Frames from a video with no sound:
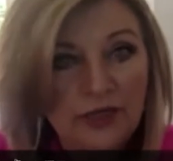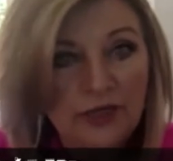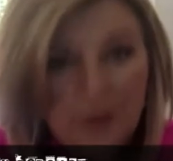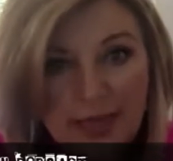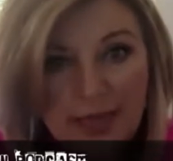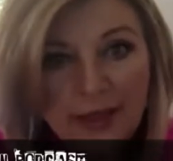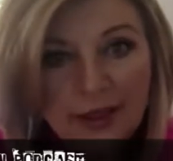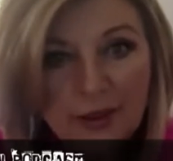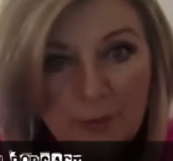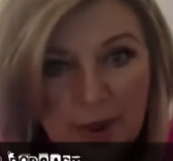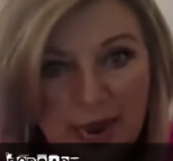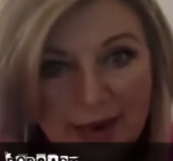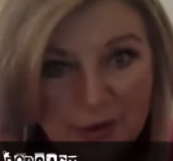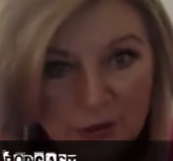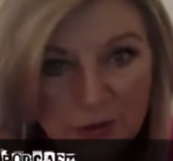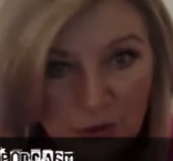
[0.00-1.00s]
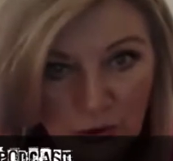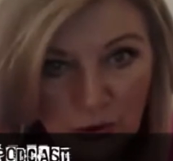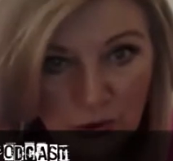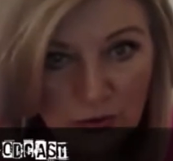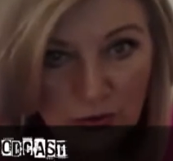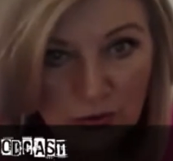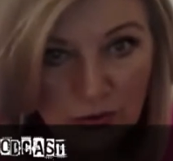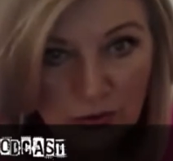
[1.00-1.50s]
thank the pastor
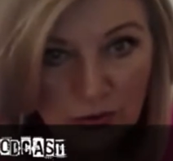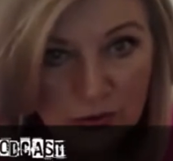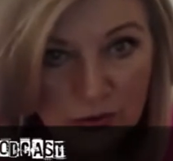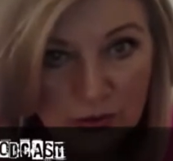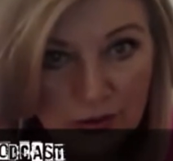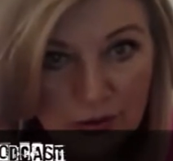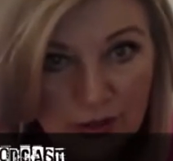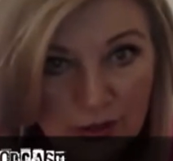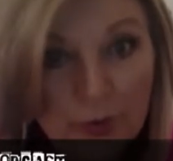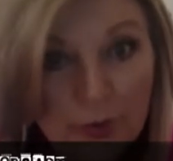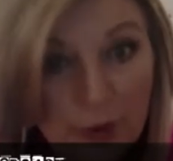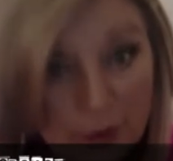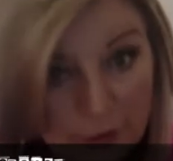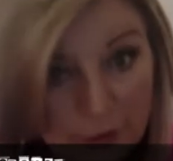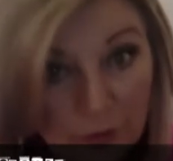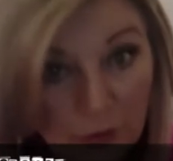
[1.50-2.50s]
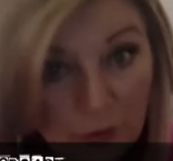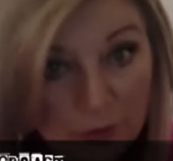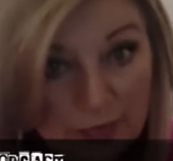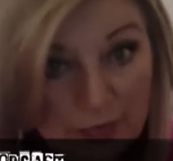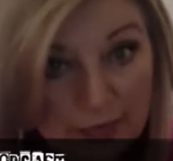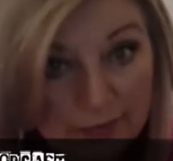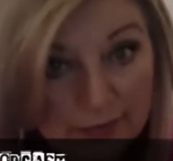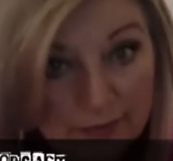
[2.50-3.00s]
that prayed for me.